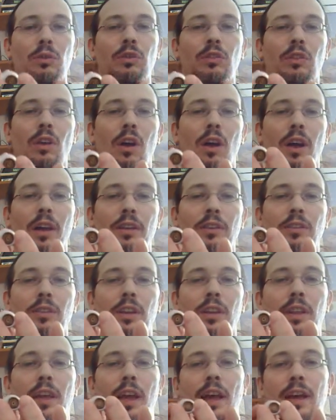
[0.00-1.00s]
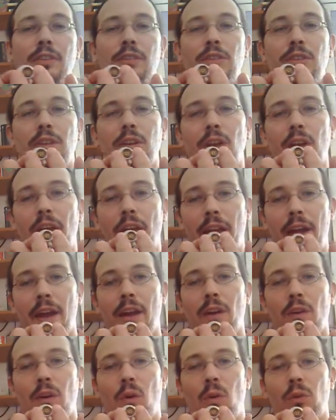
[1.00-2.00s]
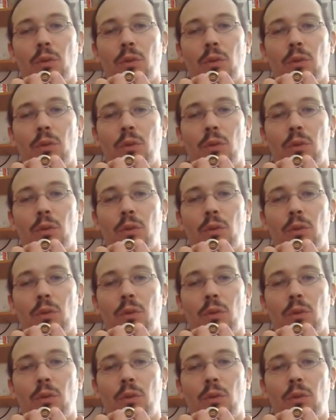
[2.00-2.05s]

two sides, it has air